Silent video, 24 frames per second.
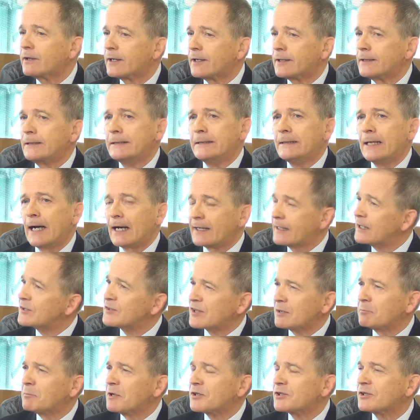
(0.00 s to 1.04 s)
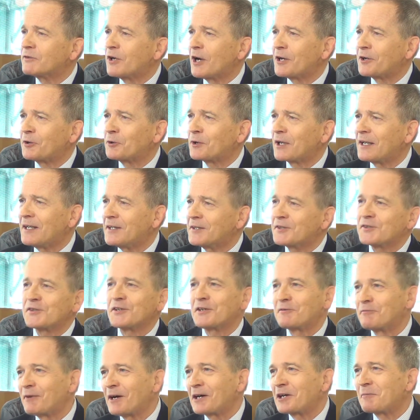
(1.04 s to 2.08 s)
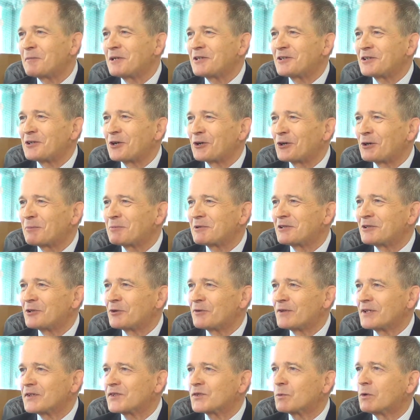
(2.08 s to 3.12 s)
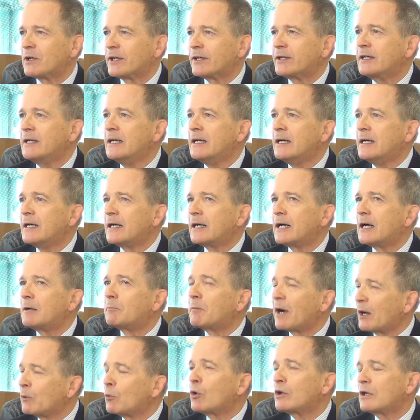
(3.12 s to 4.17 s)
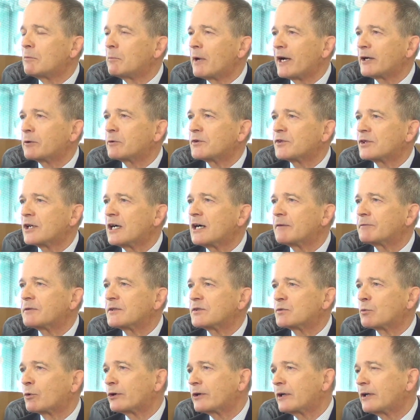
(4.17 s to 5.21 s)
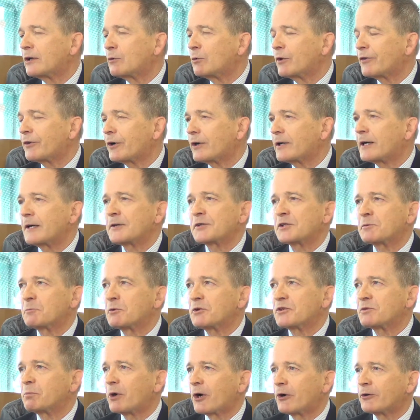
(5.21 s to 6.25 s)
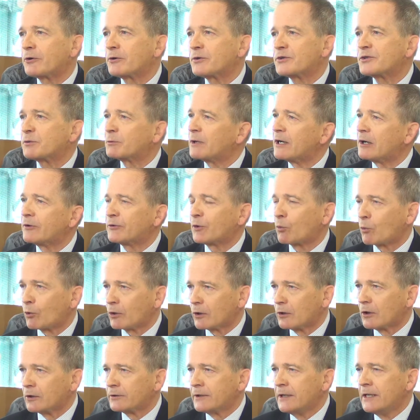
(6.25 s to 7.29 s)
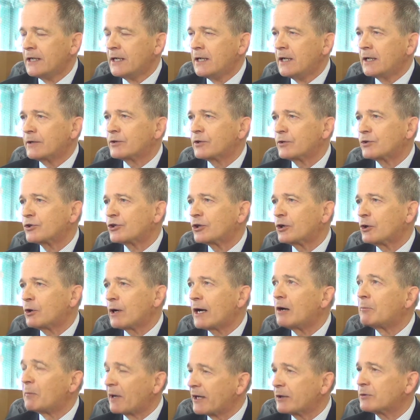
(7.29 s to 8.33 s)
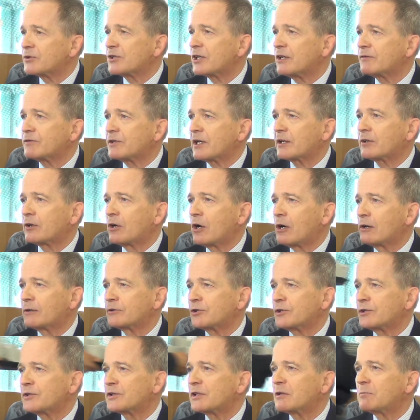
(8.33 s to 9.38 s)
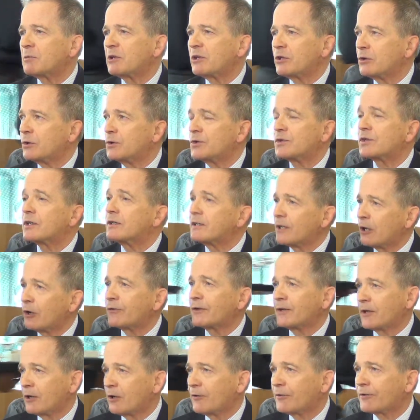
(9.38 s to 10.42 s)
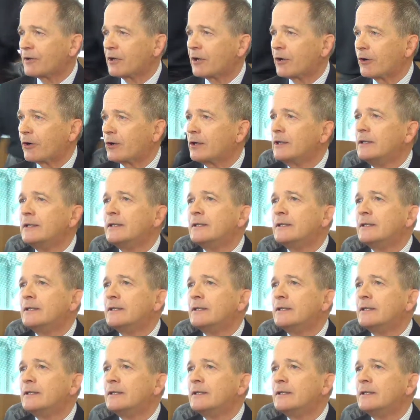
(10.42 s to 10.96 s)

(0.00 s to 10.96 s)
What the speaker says: I guess it must have gone okay because they invited me to Europe to do this one. My role at Microsoft is working with our customers and partners around the world to show how Microsoft technologies can be used in health and healthcare.